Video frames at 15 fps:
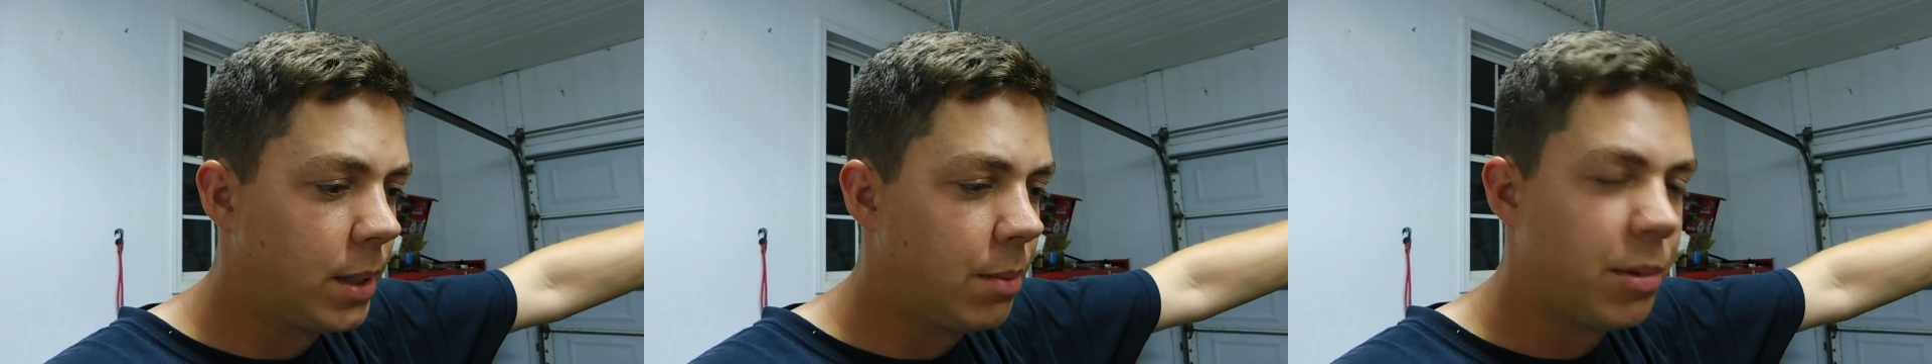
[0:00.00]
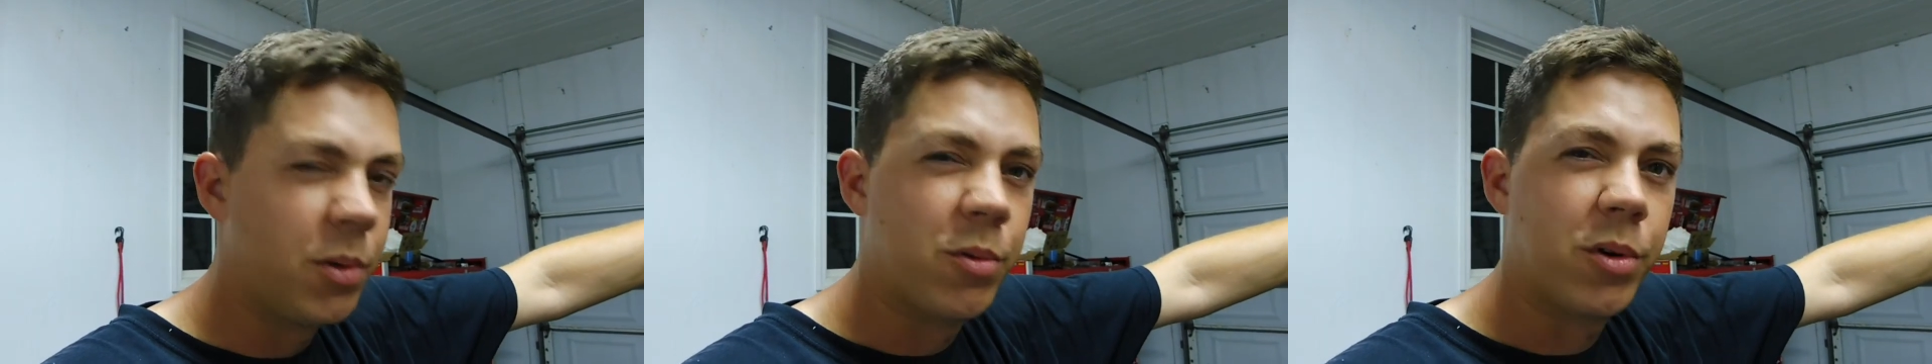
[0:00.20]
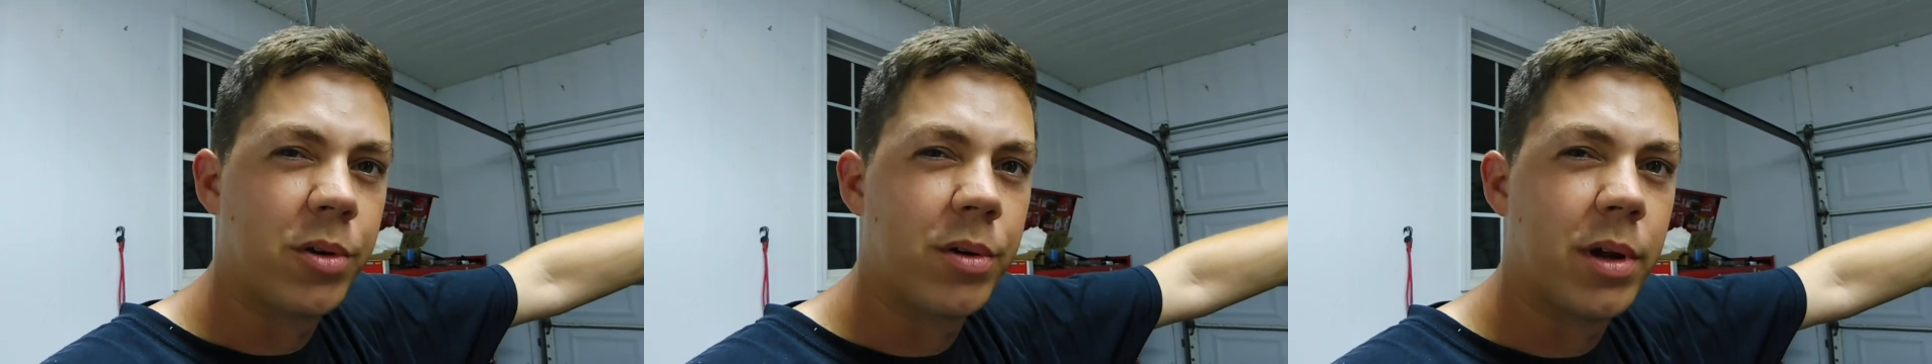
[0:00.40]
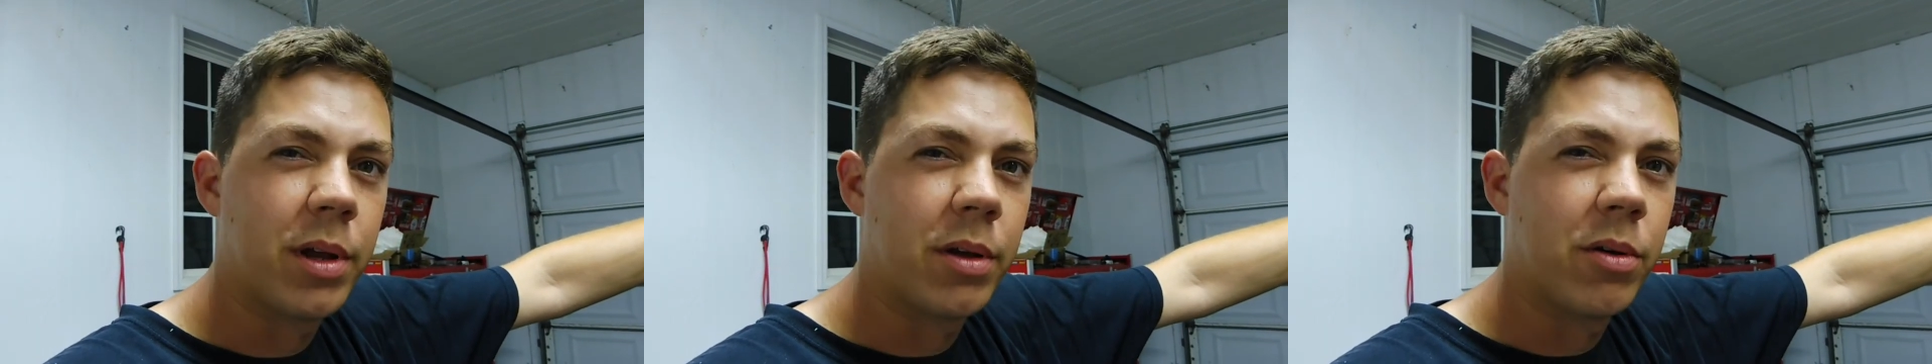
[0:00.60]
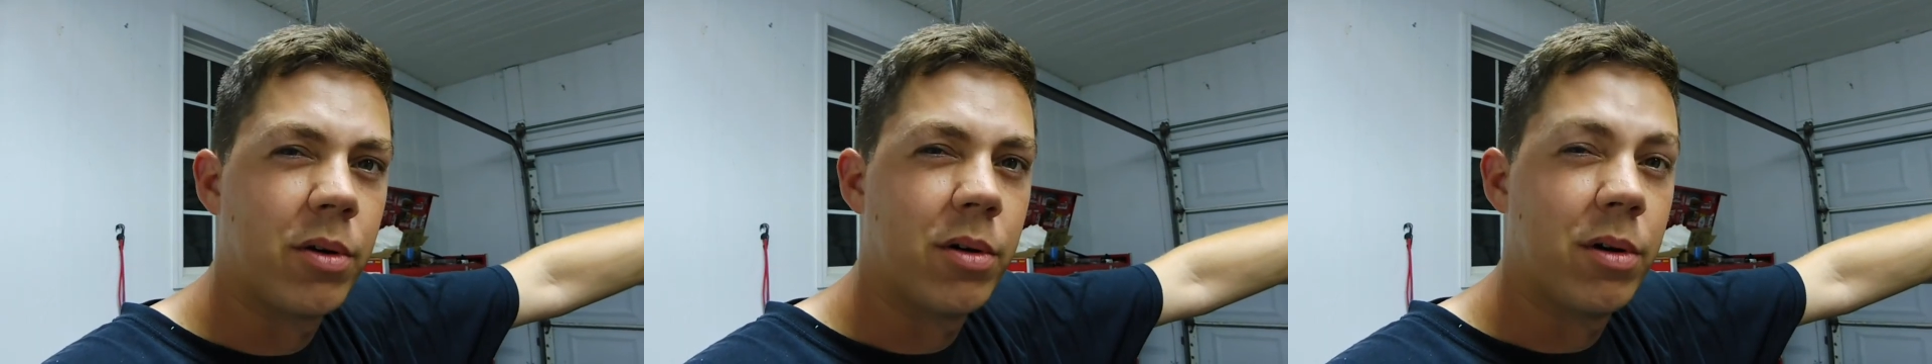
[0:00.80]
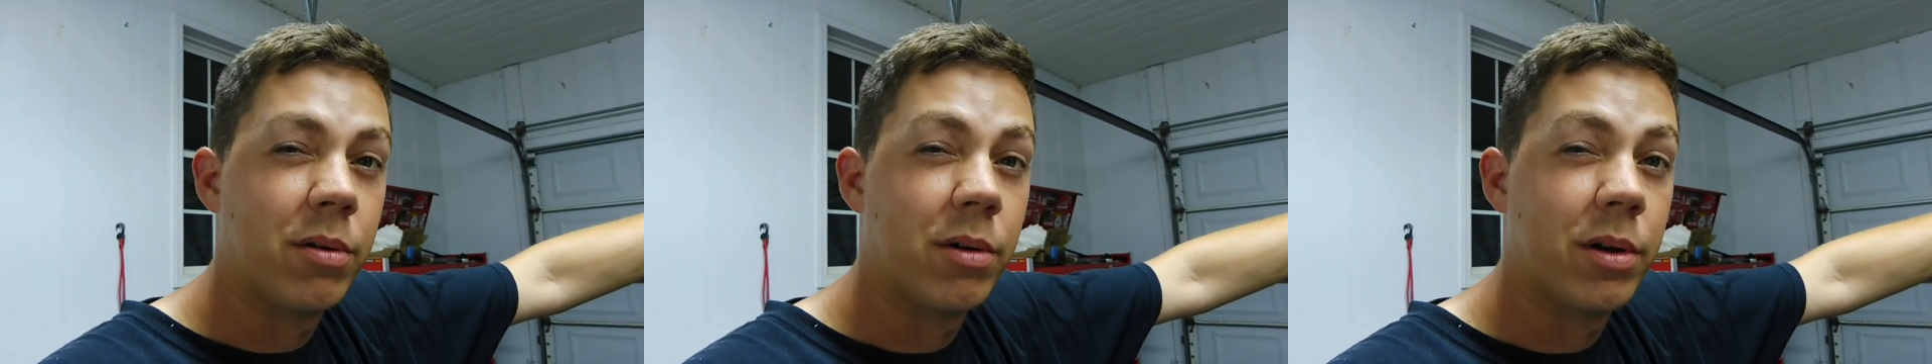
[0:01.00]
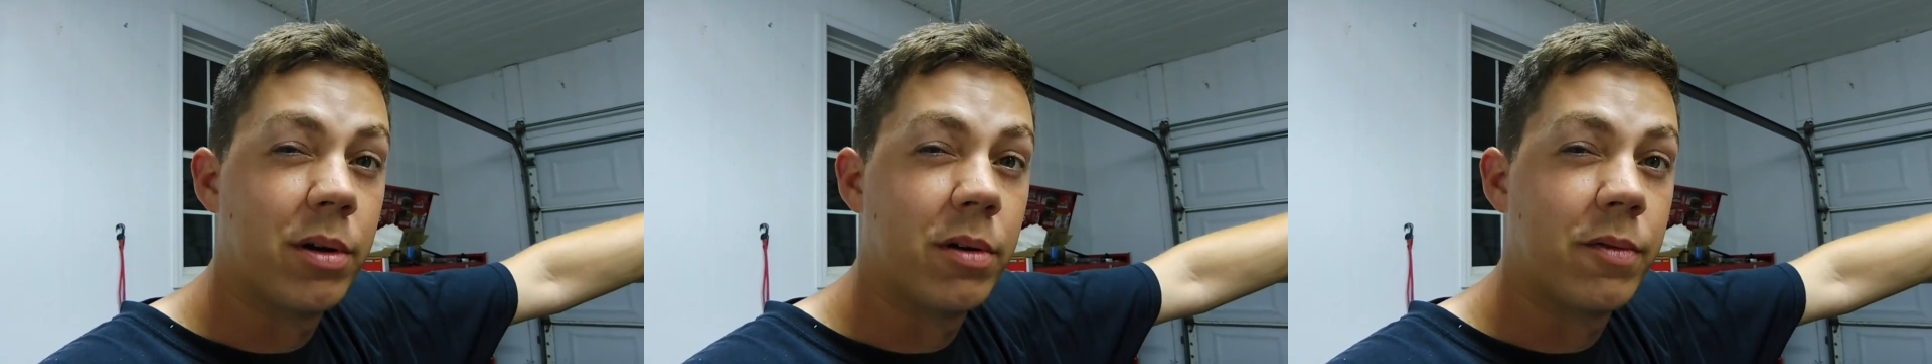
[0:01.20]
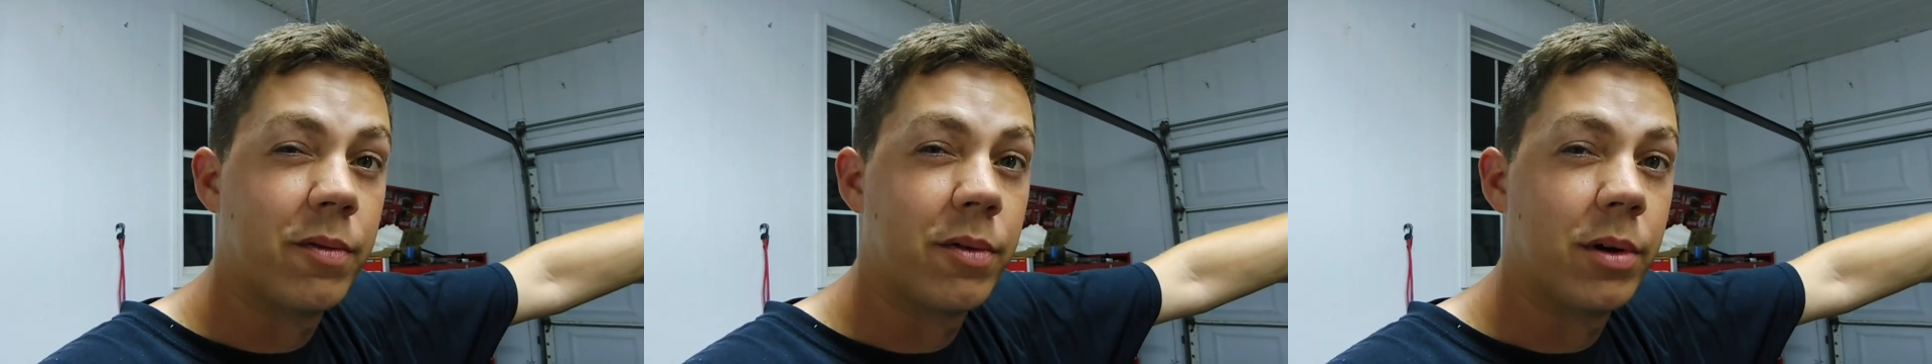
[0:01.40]
Been working on that car on and
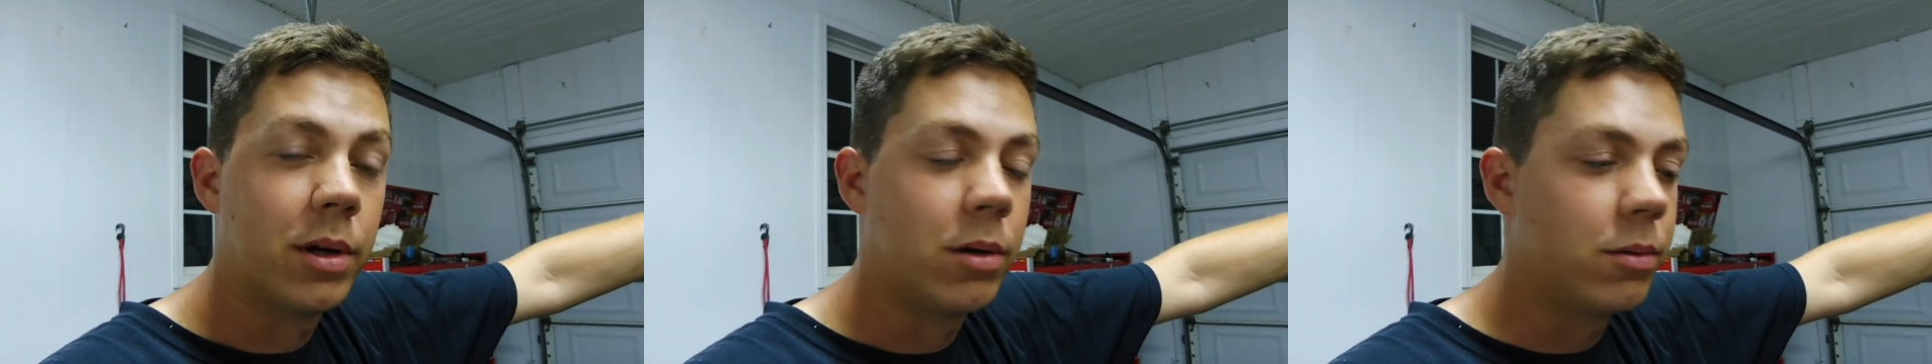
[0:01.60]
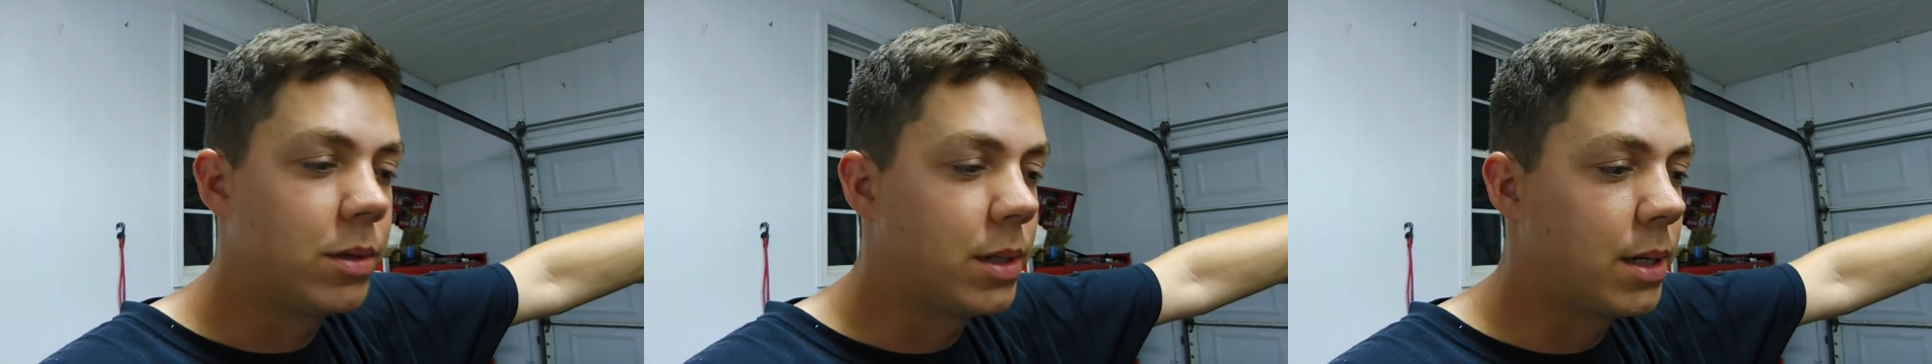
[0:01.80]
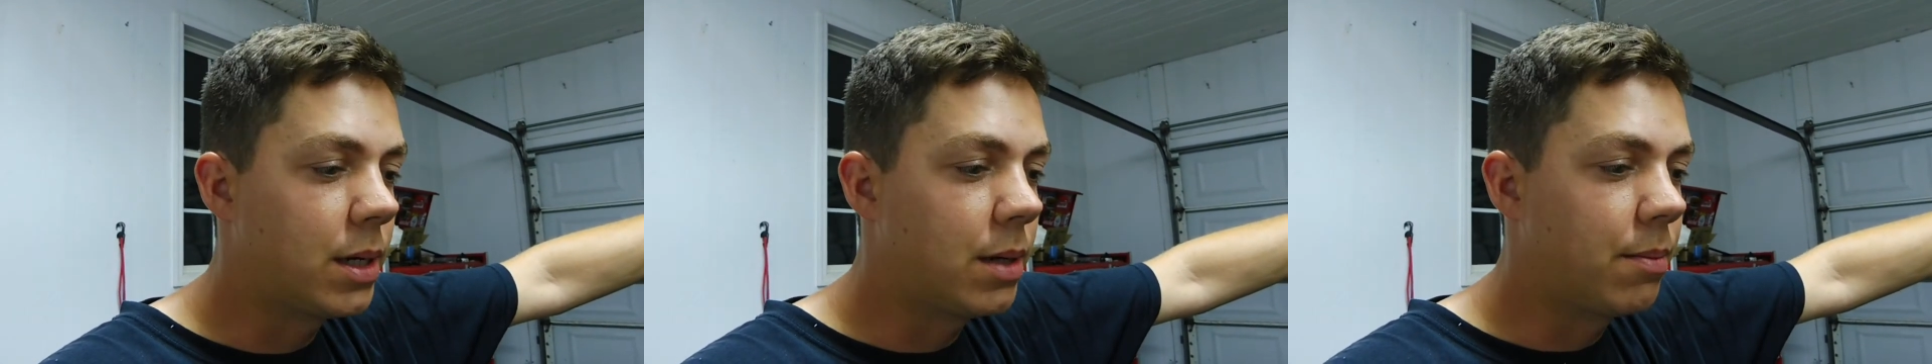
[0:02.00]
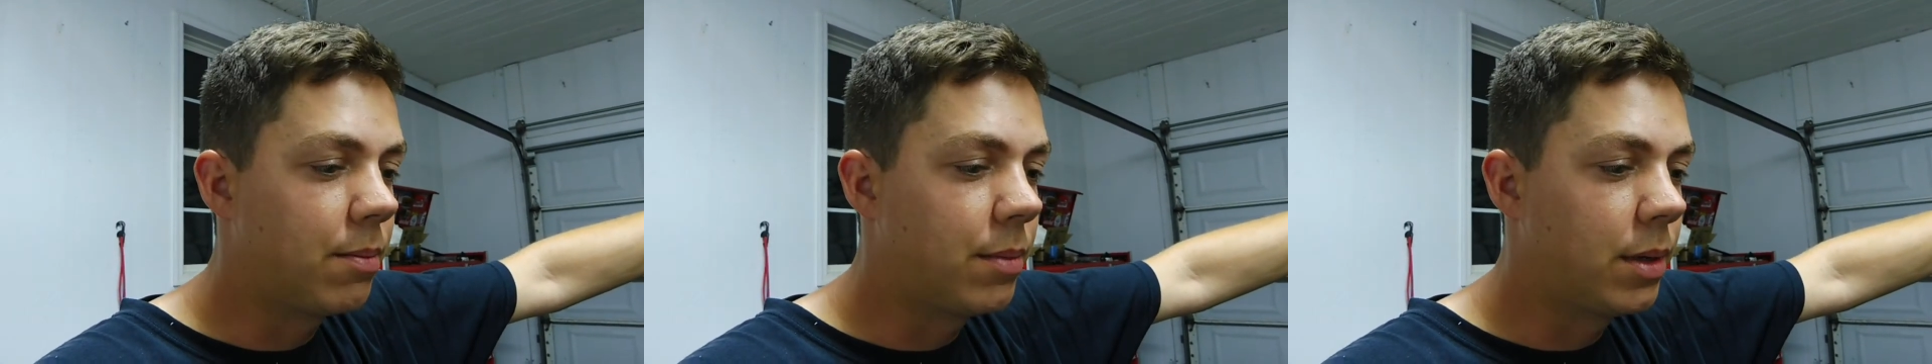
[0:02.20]
off for a long time.